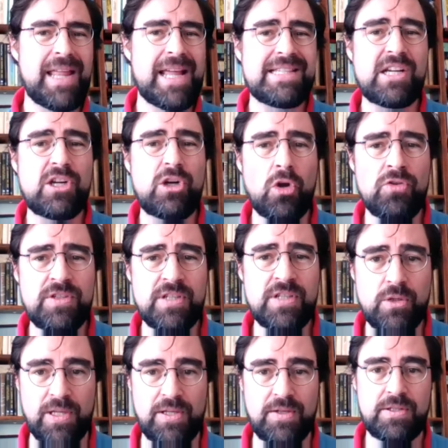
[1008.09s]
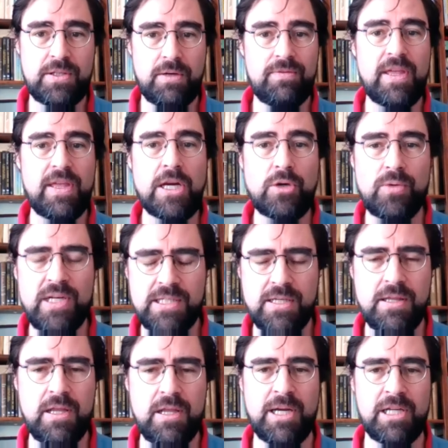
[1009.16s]
But that's a consequence of the
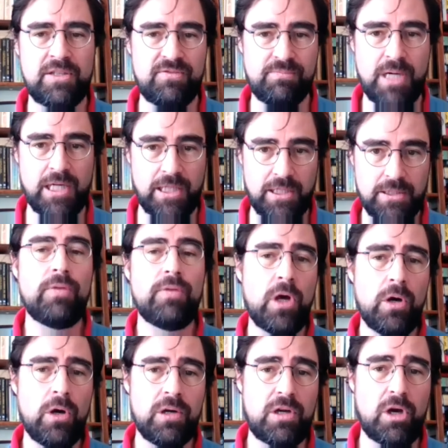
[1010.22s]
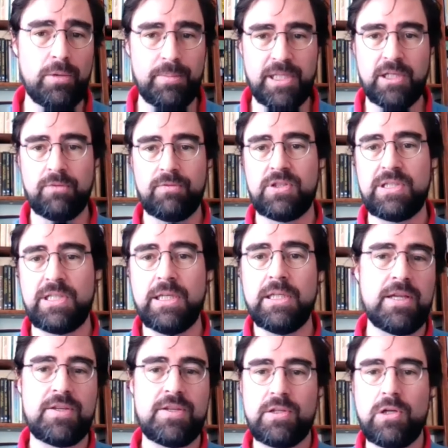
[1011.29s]
increase in the amount of money over the whole economy, obviously.
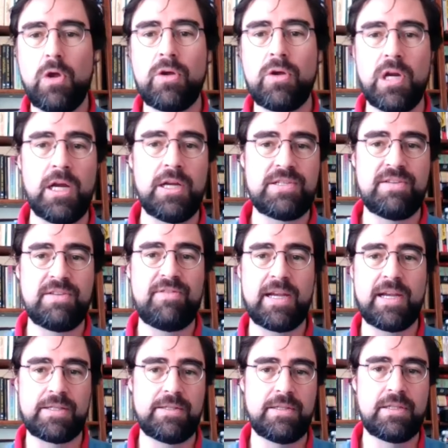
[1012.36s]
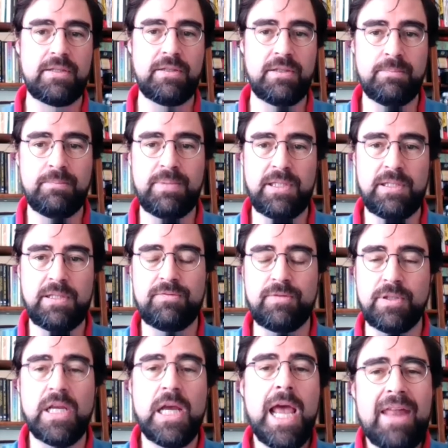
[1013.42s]
There's localized effects that can be
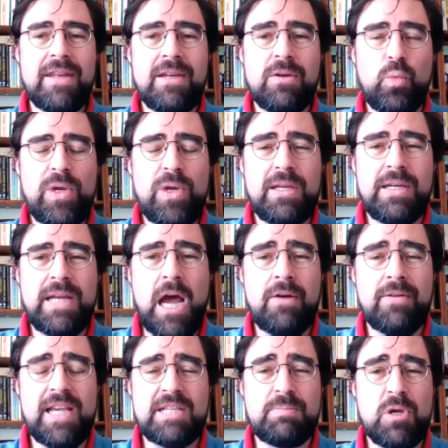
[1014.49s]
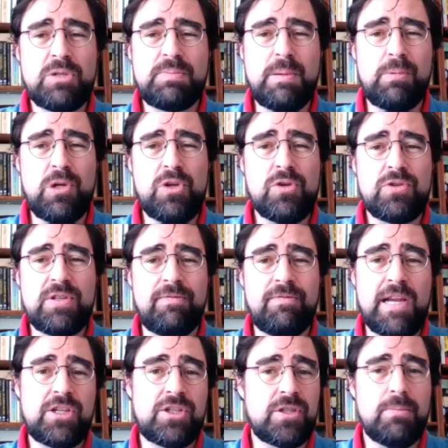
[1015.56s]
different. And we nowadays, most people use
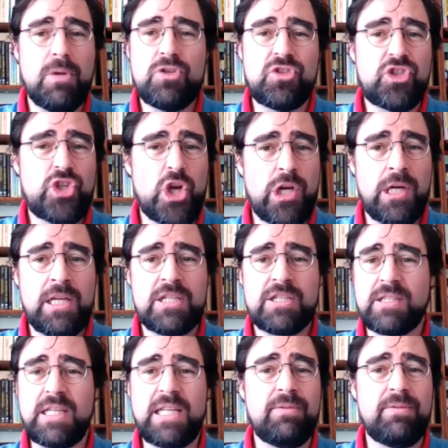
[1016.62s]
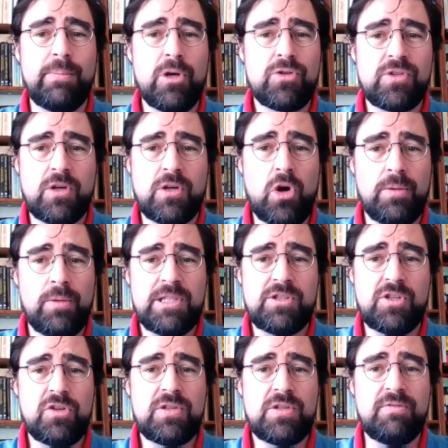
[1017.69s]
inflation, most journalists, even most
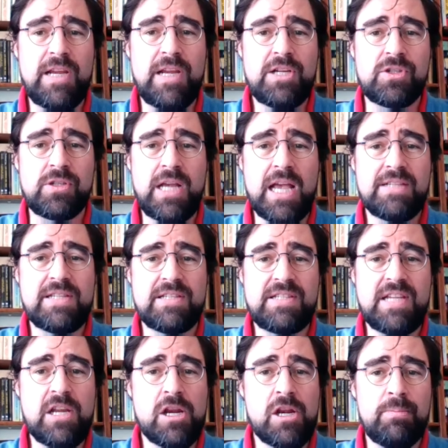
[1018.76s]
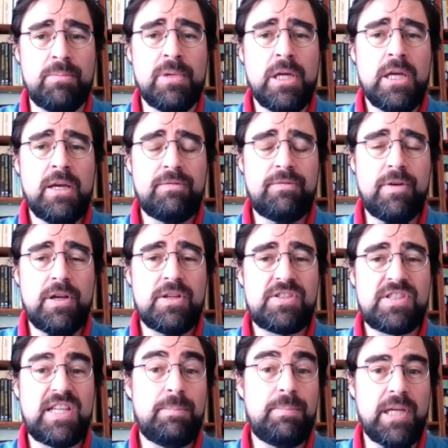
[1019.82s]
economists use inflation as a synonym for
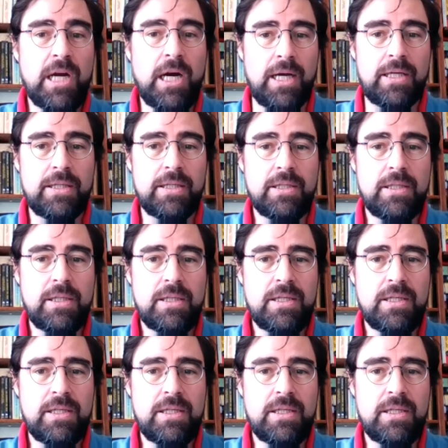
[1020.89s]
CPI.